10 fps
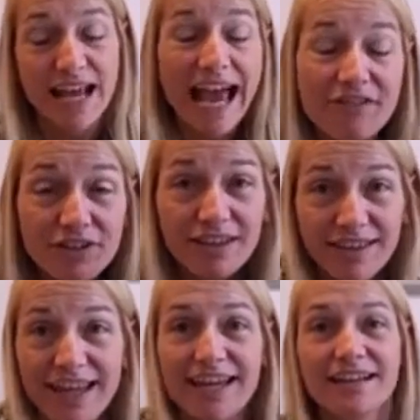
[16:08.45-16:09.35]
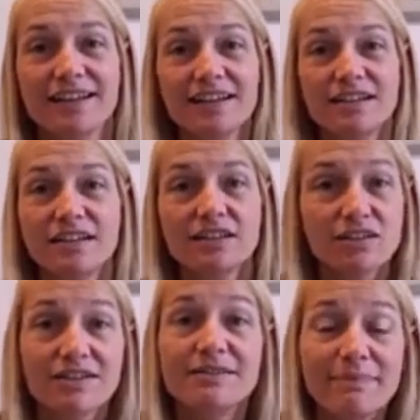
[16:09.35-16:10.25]
Everything
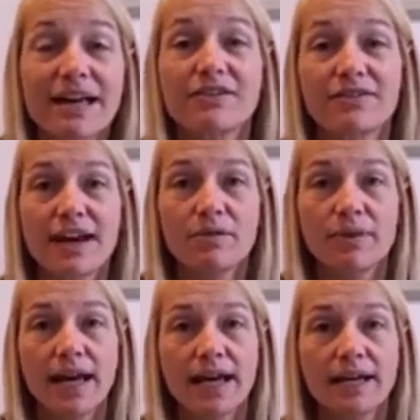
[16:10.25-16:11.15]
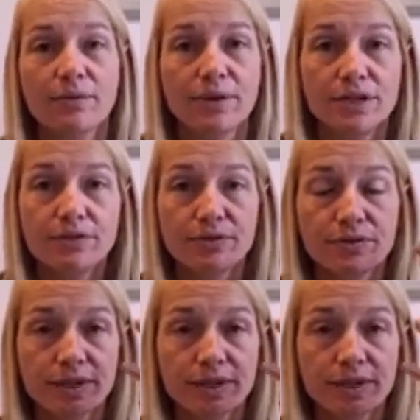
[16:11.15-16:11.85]
looks better that way when you